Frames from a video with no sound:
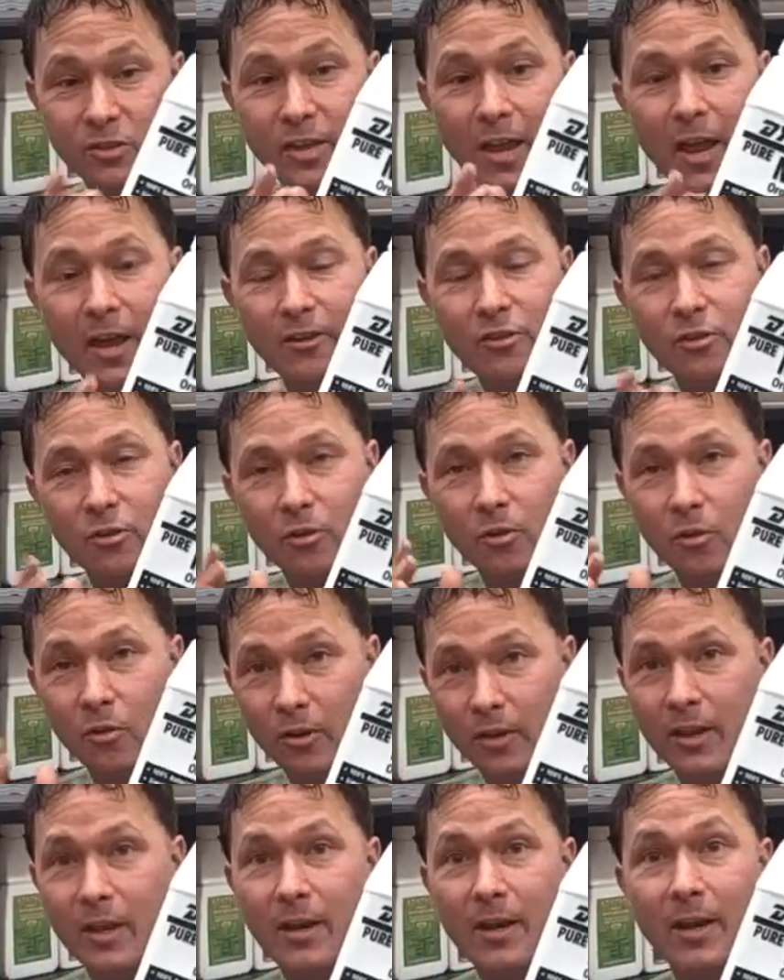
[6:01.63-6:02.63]
it's natural,
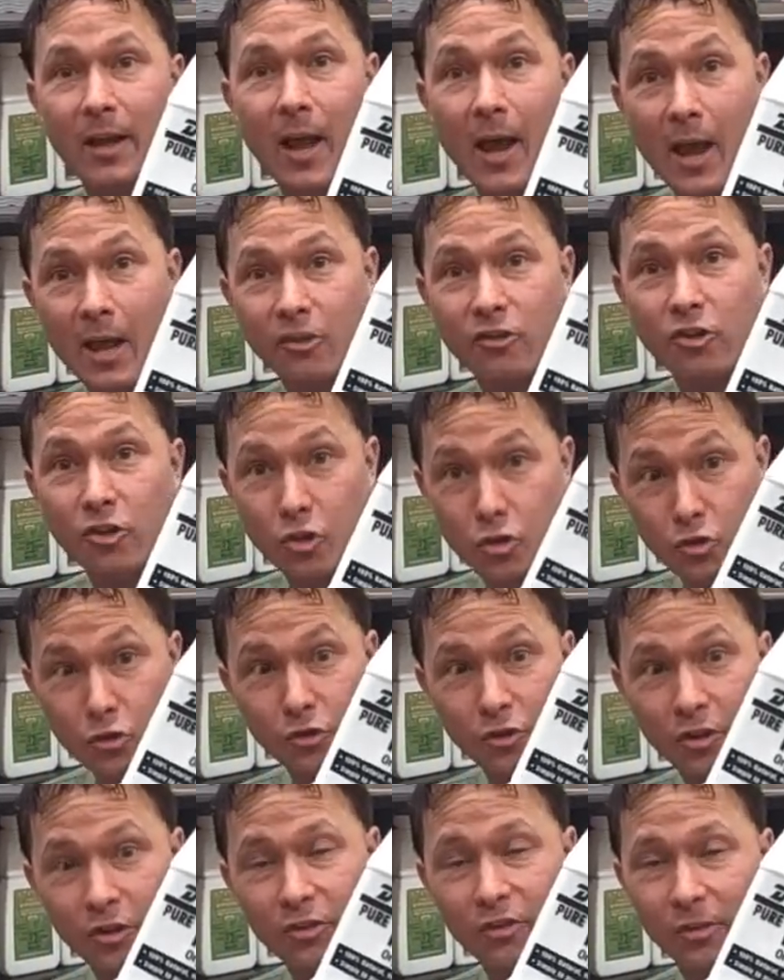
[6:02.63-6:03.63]
organic. I actually
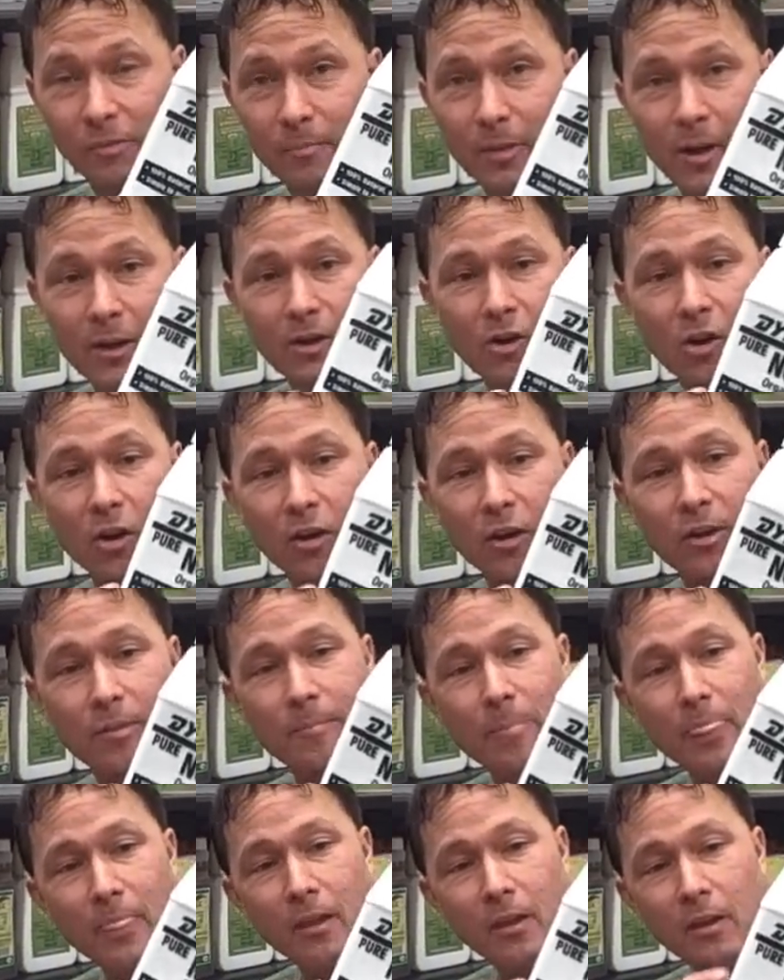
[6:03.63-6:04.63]
use this in my
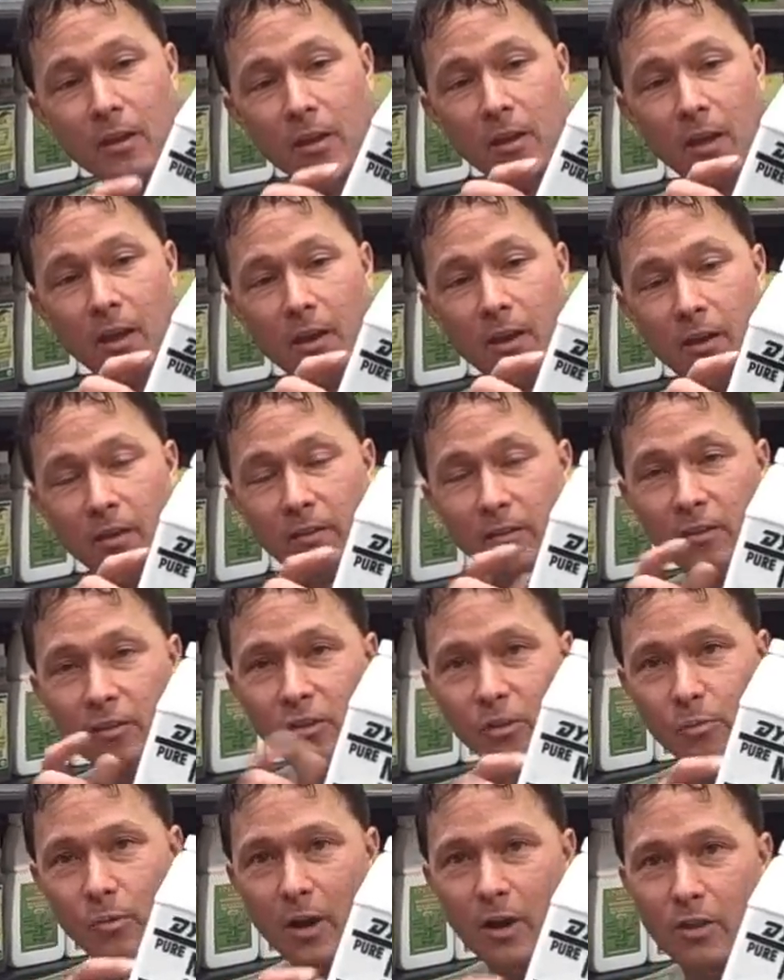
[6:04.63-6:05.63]
garden, and
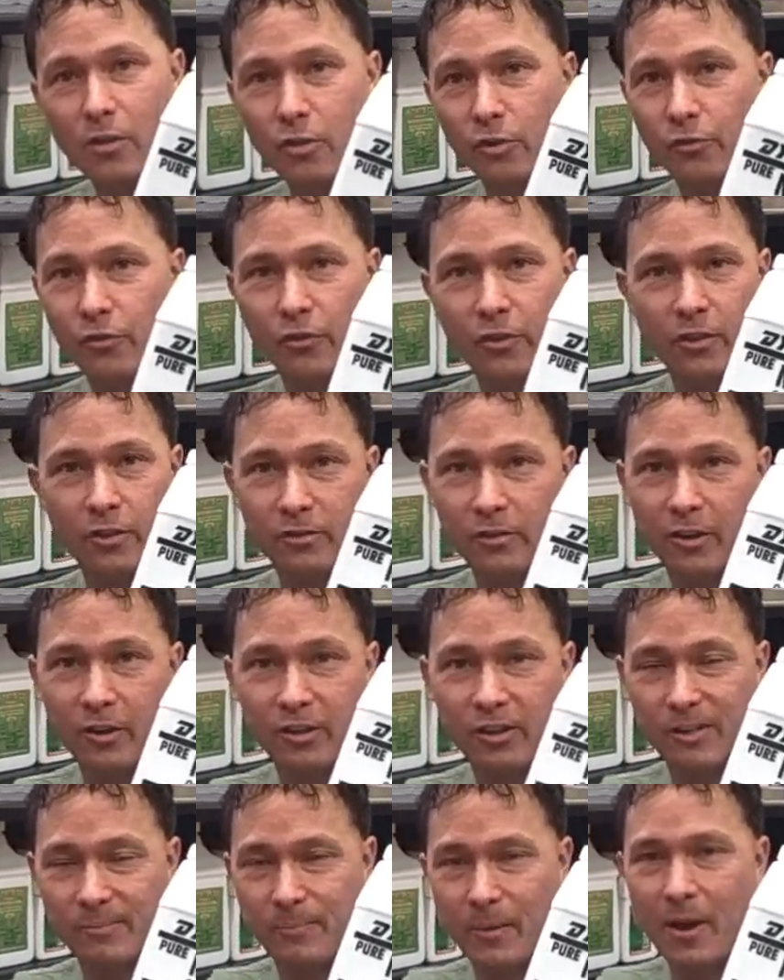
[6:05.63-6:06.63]
this is what I use for things
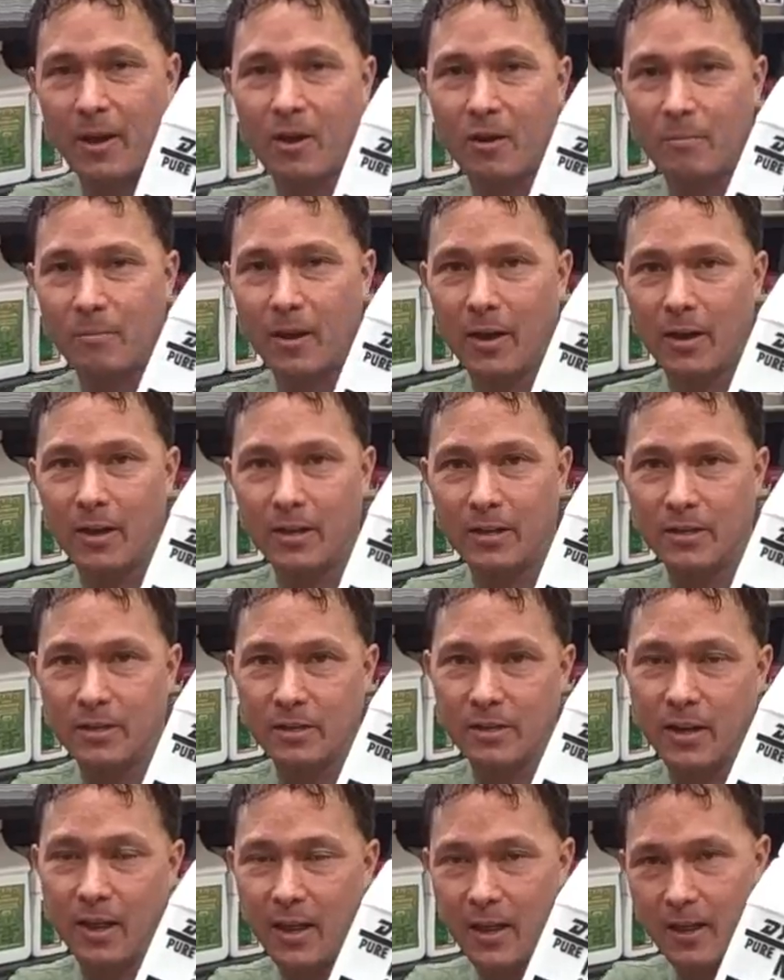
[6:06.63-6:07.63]
like spider
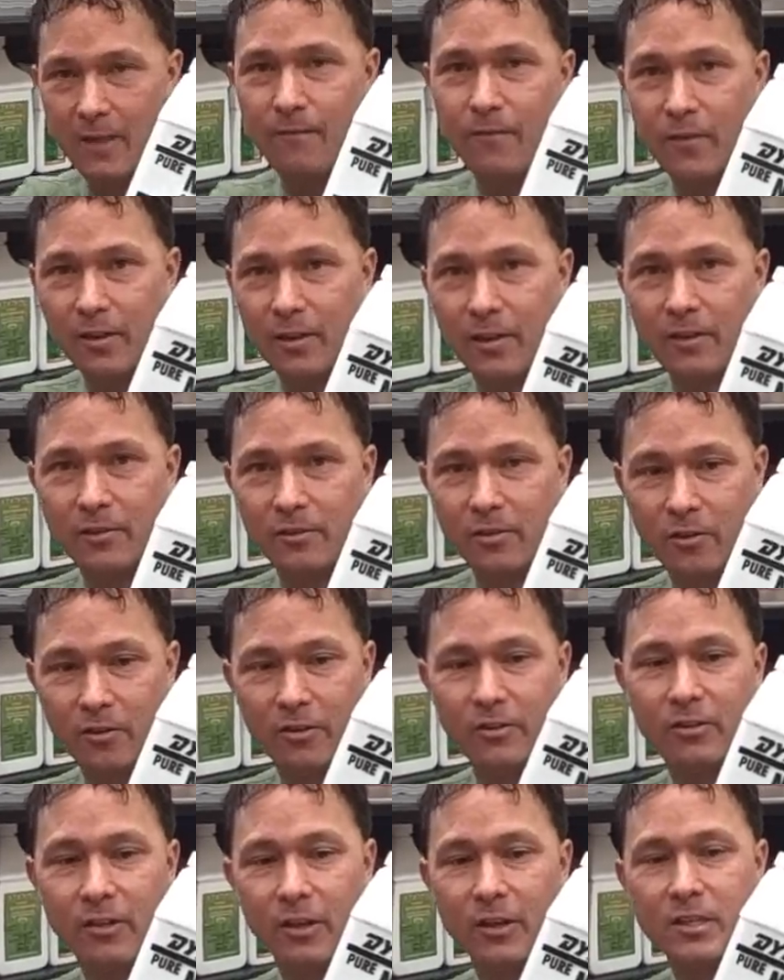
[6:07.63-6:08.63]
mites and aphids and all
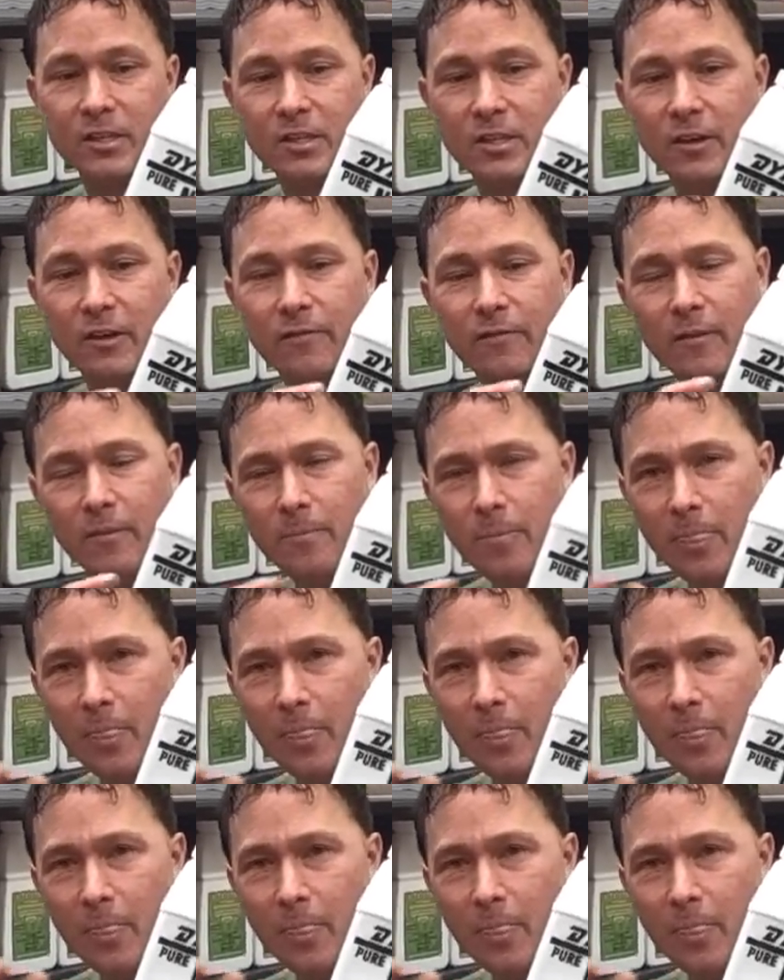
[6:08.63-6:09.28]
this kind of stuff.